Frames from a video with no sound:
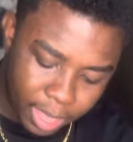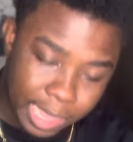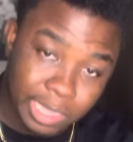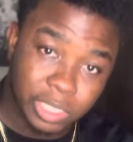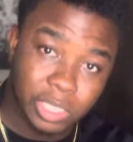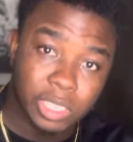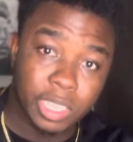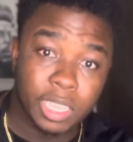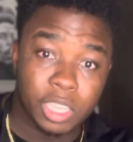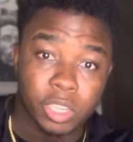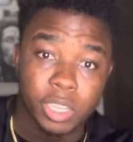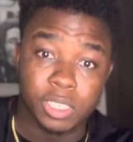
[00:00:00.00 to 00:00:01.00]
It just take
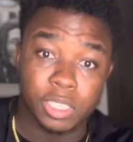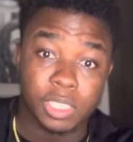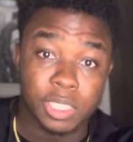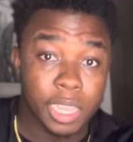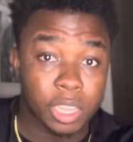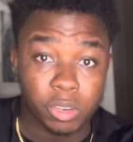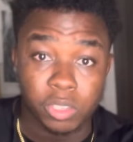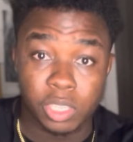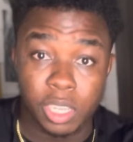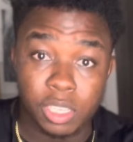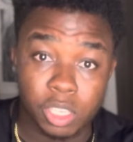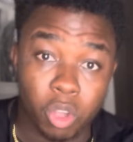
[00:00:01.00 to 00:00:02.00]
your
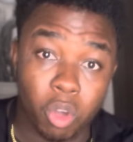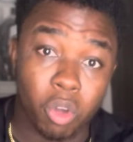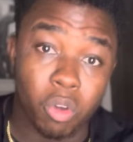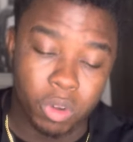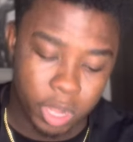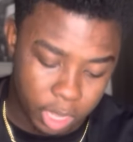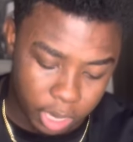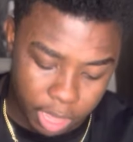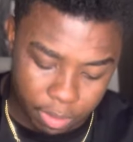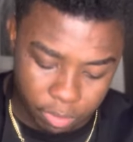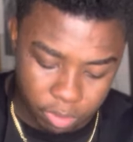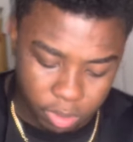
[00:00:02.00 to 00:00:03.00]
steak to a whole nother level.